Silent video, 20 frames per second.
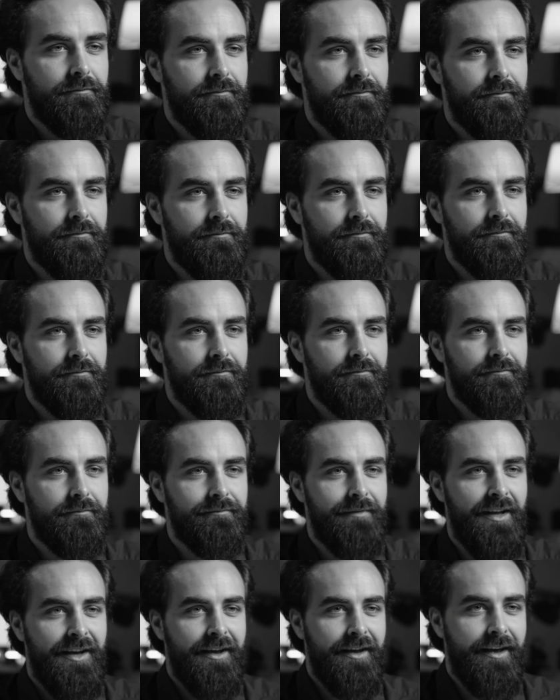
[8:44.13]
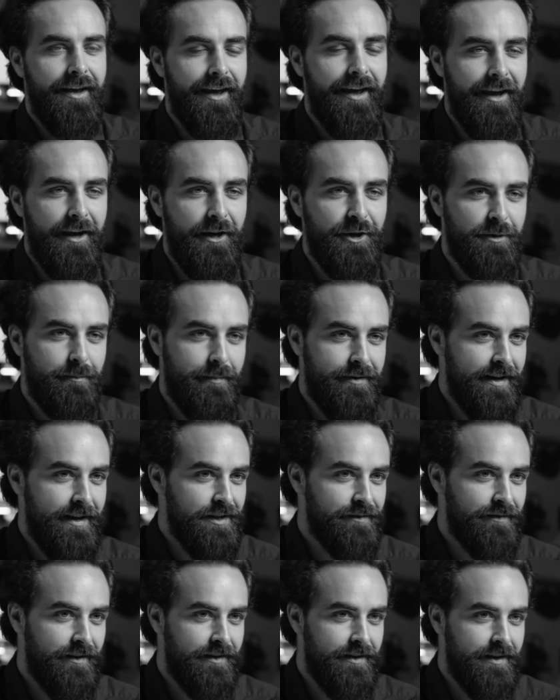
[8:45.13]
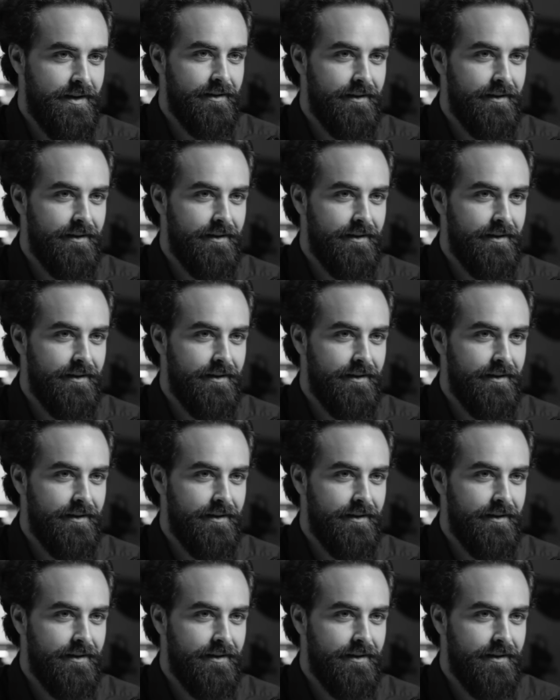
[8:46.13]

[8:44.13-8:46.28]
You're gonna get completely different advice